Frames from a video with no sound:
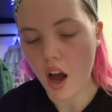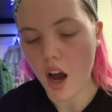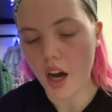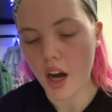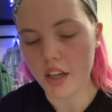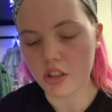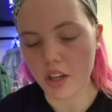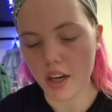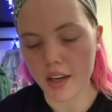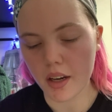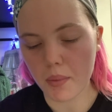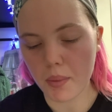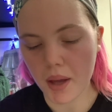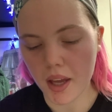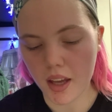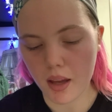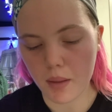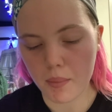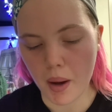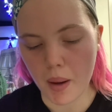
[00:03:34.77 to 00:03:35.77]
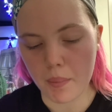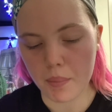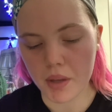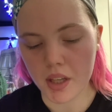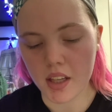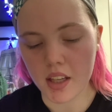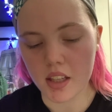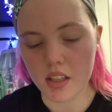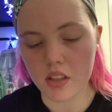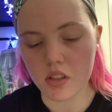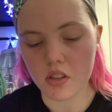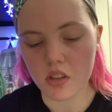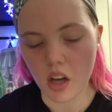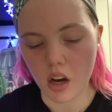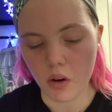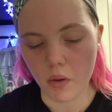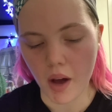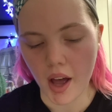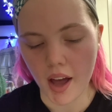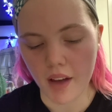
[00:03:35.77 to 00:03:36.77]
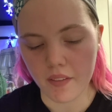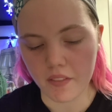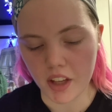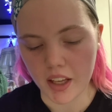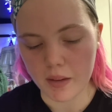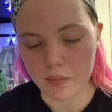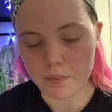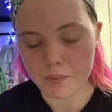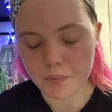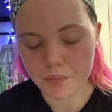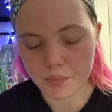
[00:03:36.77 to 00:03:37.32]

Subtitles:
I try to pick him up, but he's so heavy.